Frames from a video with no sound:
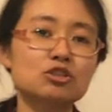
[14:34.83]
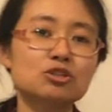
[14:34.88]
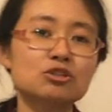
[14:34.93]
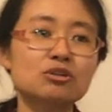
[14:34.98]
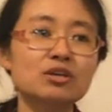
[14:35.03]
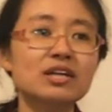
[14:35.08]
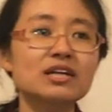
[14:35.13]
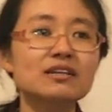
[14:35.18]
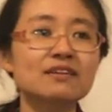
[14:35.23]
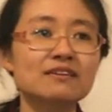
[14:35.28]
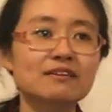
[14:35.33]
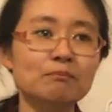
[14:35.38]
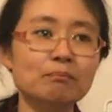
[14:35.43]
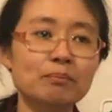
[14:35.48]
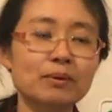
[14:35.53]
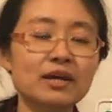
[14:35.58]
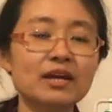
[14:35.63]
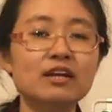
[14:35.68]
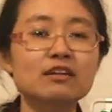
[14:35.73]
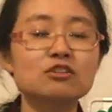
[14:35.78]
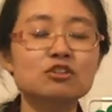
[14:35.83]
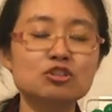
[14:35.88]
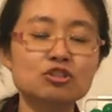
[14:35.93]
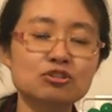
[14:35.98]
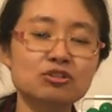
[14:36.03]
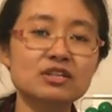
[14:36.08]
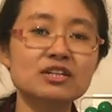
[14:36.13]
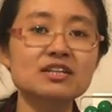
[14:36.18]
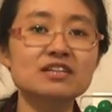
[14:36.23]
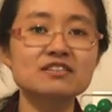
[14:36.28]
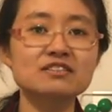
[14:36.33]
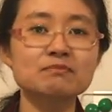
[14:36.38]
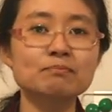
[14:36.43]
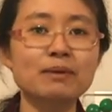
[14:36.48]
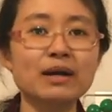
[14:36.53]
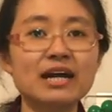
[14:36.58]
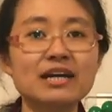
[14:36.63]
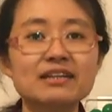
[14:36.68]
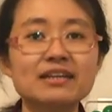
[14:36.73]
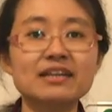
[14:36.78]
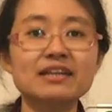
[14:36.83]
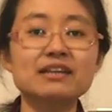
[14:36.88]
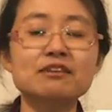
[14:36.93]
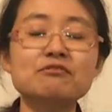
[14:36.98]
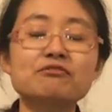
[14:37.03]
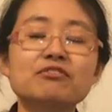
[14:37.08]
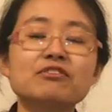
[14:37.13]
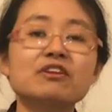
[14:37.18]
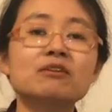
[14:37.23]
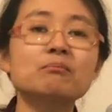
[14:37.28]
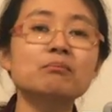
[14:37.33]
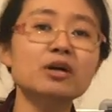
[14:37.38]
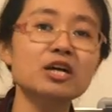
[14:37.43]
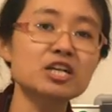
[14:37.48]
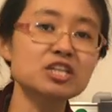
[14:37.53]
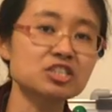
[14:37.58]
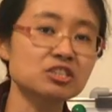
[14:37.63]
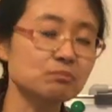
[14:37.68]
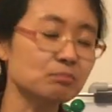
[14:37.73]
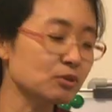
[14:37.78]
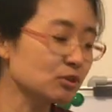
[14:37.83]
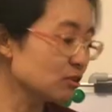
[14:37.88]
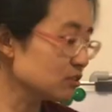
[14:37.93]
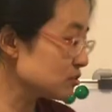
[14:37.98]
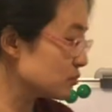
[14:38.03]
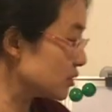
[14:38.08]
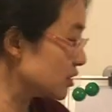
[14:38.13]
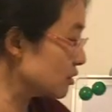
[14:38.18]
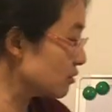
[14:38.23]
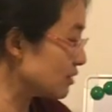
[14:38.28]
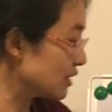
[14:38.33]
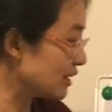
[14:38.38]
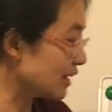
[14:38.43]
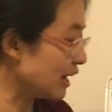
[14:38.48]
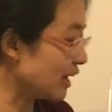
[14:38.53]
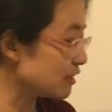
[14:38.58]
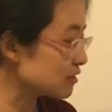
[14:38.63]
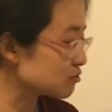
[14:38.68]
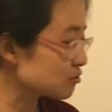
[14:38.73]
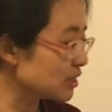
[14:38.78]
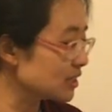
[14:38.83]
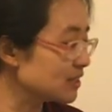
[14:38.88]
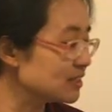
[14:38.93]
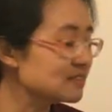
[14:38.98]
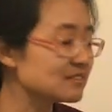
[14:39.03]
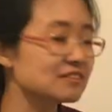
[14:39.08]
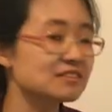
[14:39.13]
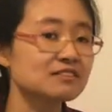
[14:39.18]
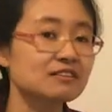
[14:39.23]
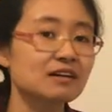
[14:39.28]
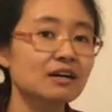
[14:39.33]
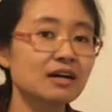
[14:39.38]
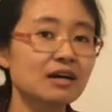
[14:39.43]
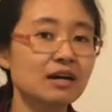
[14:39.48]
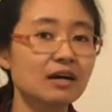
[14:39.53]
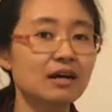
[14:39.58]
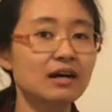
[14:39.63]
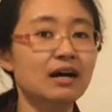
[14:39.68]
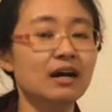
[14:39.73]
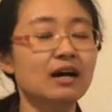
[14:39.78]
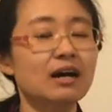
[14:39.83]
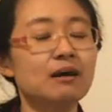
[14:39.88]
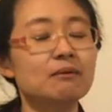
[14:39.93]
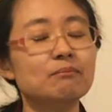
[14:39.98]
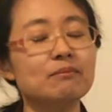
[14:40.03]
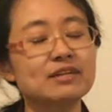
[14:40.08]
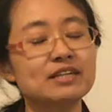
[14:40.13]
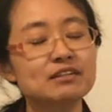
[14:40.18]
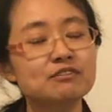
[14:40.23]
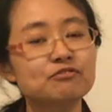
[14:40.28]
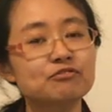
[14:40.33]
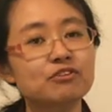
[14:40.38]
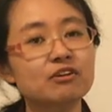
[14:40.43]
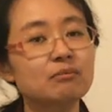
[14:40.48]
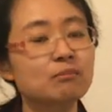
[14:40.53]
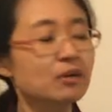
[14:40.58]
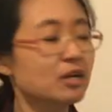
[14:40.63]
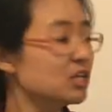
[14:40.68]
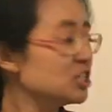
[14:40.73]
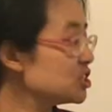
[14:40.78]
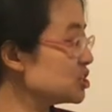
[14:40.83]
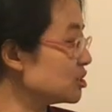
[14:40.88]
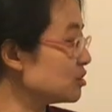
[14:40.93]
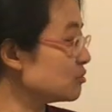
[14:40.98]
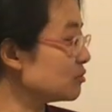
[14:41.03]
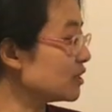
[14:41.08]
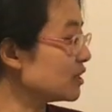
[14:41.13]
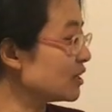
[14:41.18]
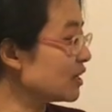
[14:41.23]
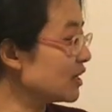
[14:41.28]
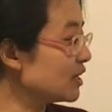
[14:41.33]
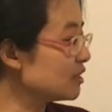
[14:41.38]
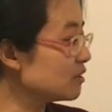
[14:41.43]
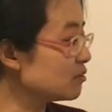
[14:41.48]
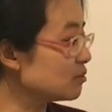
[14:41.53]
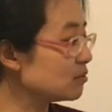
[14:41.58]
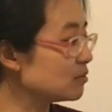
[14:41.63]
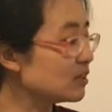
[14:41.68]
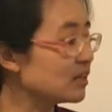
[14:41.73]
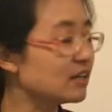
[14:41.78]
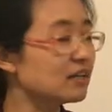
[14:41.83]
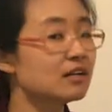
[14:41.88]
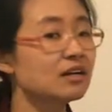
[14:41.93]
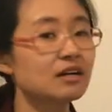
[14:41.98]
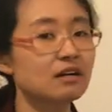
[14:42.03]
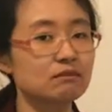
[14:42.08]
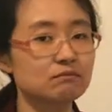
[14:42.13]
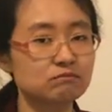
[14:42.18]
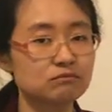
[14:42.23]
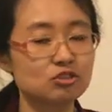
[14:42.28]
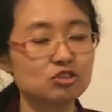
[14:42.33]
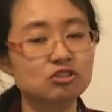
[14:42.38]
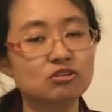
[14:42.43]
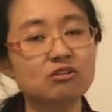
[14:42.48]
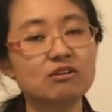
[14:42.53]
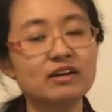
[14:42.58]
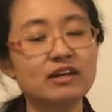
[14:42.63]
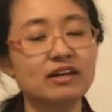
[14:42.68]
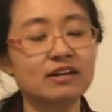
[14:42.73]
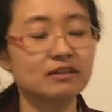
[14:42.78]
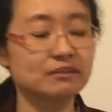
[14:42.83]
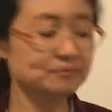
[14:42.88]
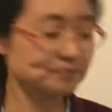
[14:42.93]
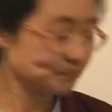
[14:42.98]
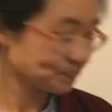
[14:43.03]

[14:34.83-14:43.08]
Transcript: treat the pain triggered by the inflammation, because we know that arthritis is inflammation related to the joint.